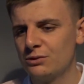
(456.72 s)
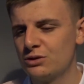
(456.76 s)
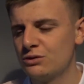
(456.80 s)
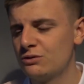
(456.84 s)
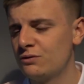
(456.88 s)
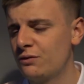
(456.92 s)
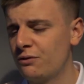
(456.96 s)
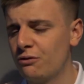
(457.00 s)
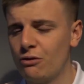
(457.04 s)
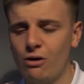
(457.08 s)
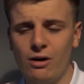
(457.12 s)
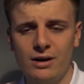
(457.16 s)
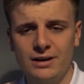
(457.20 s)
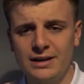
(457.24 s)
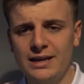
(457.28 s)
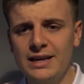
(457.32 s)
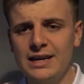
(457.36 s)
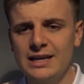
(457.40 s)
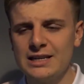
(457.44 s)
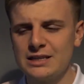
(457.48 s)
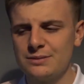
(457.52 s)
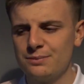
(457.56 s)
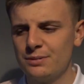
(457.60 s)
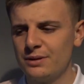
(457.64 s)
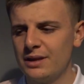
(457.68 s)
for
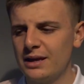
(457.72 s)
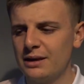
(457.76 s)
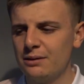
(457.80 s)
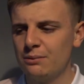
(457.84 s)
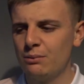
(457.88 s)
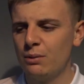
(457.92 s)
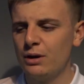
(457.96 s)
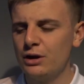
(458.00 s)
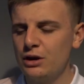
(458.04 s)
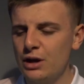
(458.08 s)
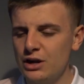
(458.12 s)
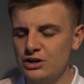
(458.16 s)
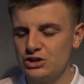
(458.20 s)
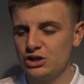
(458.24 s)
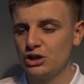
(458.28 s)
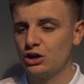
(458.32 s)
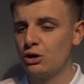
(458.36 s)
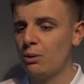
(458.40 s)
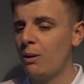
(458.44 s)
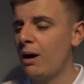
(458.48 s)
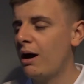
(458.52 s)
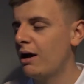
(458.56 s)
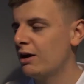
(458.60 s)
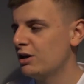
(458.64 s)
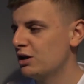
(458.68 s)
ideas. But then when you actually
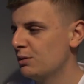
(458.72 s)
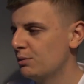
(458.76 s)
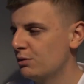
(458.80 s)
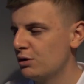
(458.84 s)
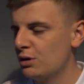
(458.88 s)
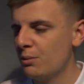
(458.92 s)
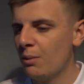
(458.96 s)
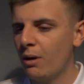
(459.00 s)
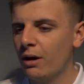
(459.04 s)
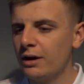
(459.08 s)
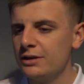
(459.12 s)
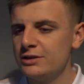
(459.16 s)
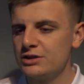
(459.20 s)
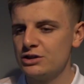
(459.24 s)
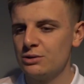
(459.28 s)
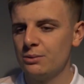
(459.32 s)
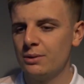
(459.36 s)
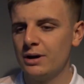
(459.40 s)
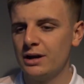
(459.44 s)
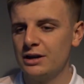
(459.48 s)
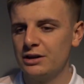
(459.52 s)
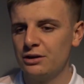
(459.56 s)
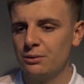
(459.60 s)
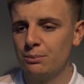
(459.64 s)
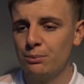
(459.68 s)
go out and you put your mind to
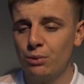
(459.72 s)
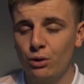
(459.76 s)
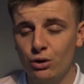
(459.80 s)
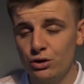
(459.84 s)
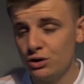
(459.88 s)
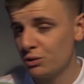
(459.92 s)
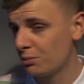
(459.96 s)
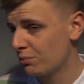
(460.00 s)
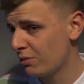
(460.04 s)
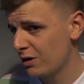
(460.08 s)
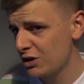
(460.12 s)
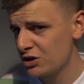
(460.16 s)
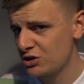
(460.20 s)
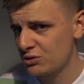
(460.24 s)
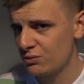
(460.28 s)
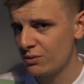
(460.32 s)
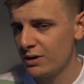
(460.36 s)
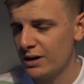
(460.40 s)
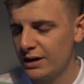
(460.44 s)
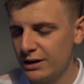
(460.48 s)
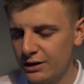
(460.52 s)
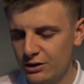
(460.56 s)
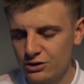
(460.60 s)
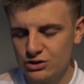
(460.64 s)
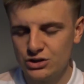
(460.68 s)
it and you're put under pressure
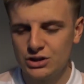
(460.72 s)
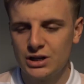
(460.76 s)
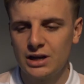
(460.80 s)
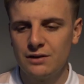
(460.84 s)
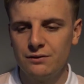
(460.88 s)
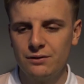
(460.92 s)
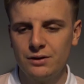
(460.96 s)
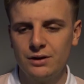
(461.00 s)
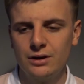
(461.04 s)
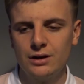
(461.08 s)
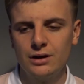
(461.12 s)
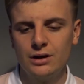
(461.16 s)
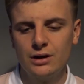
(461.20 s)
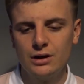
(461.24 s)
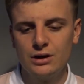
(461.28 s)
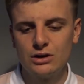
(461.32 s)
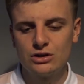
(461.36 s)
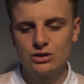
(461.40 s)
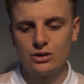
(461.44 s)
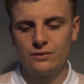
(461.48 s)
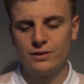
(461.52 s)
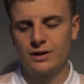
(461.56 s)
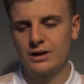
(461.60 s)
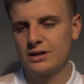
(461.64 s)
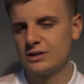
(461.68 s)
really, because you're given
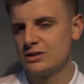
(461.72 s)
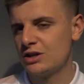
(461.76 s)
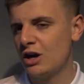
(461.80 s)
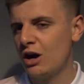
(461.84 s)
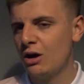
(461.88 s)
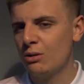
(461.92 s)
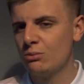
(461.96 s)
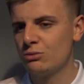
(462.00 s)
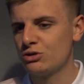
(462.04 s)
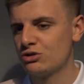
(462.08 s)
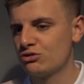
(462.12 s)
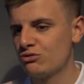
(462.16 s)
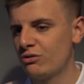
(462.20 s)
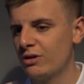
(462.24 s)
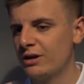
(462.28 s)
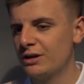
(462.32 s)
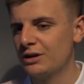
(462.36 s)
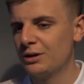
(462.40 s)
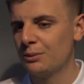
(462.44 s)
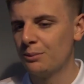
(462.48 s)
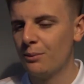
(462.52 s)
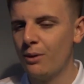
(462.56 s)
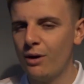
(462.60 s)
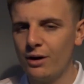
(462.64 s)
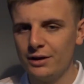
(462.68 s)
sort of like a time restraint,
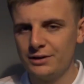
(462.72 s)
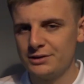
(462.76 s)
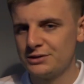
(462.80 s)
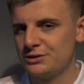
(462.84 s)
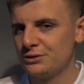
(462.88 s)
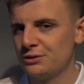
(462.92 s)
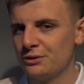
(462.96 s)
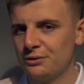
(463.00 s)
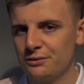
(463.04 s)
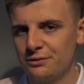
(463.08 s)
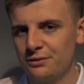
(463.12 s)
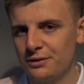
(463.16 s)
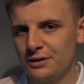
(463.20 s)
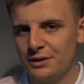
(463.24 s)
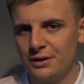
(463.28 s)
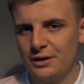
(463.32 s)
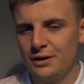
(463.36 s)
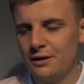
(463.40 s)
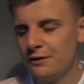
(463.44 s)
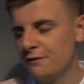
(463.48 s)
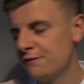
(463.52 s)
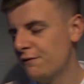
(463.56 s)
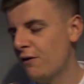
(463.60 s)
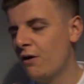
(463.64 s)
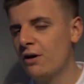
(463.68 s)
your mind sort of
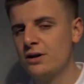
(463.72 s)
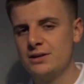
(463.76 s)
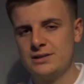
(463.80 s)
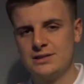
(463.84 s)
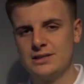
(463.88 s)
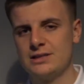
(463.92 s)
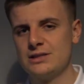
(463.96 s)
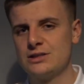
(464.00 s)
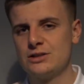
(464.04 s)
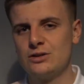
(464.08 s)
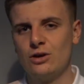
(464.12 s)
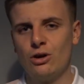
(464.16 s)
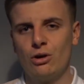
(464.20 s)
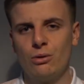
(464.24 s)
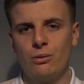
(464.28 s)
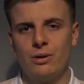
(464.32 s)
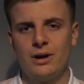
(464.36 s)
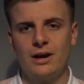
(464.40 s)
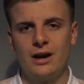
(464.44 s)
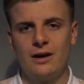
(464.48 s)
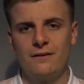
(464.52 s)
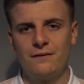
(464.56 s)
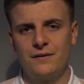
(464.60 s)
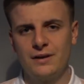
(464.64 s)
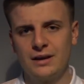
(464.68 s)
finds that story.
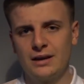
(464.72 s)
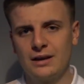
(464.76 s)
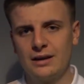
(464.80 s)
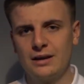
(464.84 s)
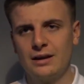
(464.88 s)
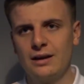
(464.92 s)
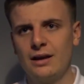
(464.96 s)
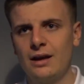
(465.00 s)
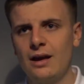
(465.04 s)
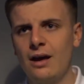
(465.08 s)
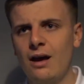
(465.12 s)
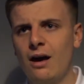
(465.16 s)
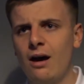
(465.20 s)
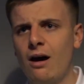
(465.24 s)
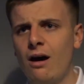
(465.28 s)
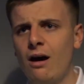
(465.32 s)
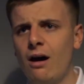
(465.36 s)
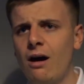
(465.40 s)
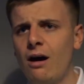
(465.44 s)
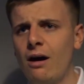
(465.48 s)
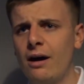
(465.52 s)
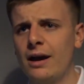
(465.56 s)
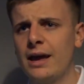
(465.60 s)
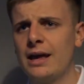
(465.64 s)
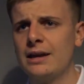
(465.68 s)
And I think
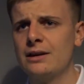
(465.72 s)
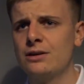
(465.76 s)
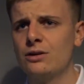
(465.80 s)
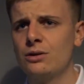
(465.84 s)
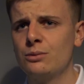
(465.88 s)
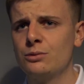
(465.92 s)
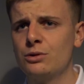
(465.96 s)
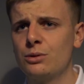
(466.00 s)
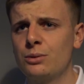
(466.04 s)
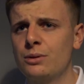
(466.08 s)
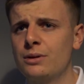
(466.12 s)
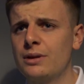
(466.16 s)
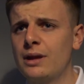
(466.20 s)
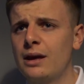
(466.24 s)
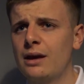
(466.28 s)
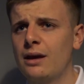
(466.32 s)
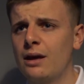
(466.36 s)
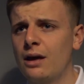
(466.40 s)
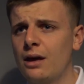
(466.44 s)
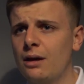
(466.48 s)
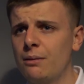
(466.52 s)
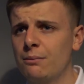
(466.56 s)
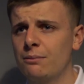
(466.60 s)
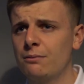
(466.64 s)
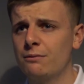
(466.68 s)
I ended up doing that
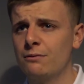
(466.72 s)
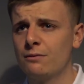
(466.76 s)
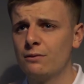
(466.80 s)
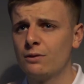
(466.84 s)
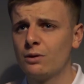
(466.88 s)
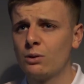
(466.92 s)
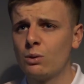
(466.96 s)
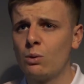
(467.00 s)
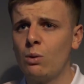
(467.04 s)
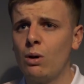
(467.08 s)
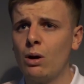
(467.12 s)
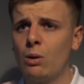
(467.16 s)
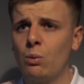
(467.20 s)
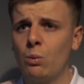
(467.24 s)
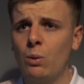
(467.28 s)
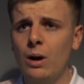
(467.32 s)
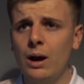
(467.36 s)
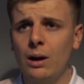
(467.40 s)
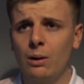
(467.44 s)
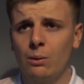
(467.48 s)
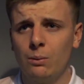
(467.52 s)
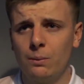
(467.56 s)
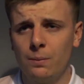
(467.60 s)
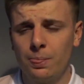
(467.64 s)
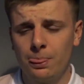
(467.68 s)
quite
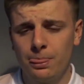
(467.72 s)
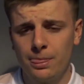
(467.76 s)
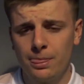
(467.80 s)
well.